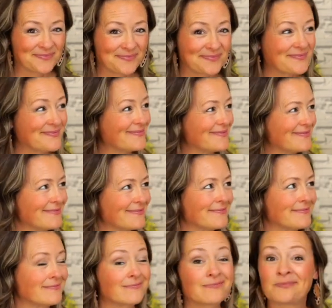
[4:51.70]

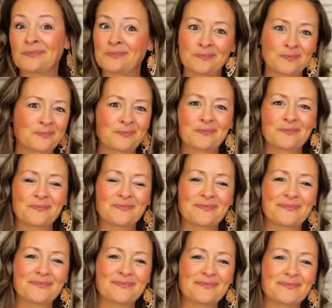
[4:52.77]

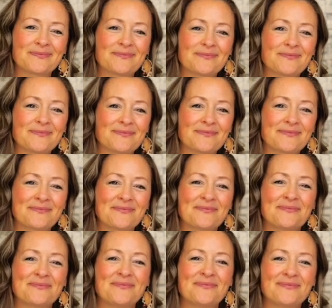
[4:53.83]

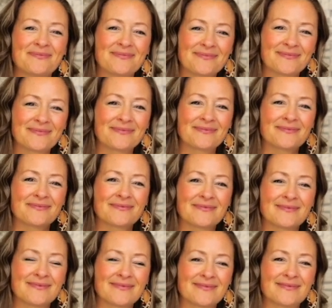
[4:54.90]

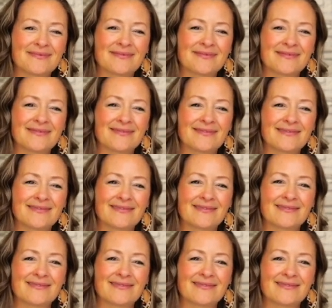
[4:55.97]
[no speech]